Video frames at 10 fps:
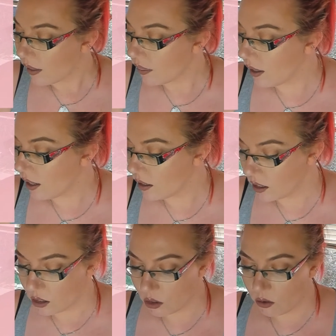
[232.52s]
Then
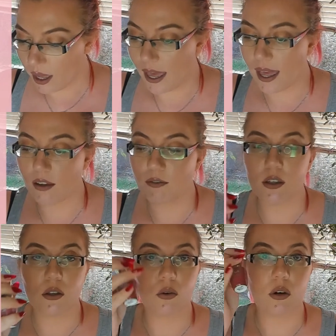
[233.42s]
you have
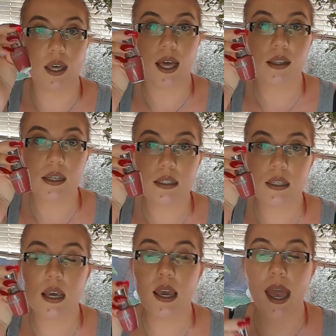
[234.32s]
your
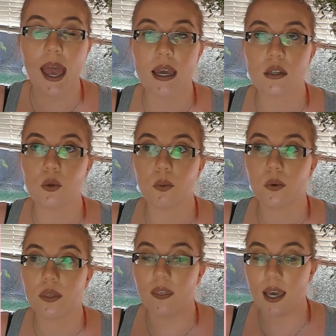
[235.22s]
colours, and
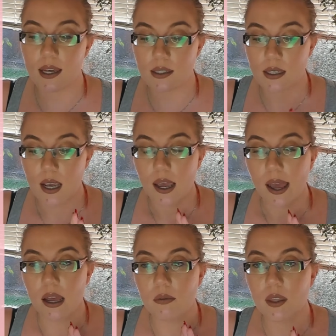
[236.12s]
with these,
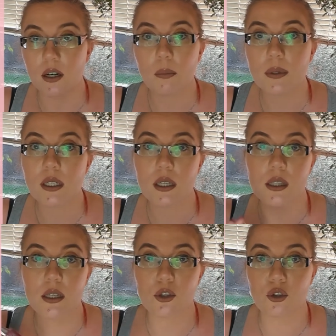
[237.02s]
they're not
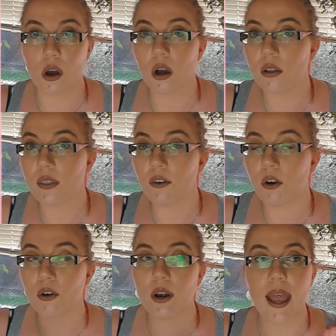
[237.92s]
particularly strong on their
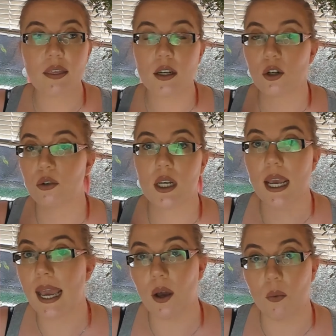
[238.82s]
own, and they don't
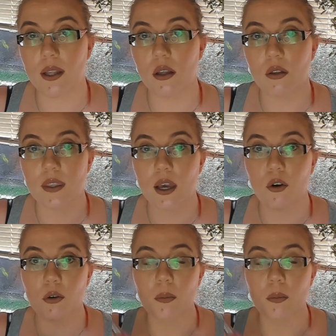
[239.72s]
adhere well on their own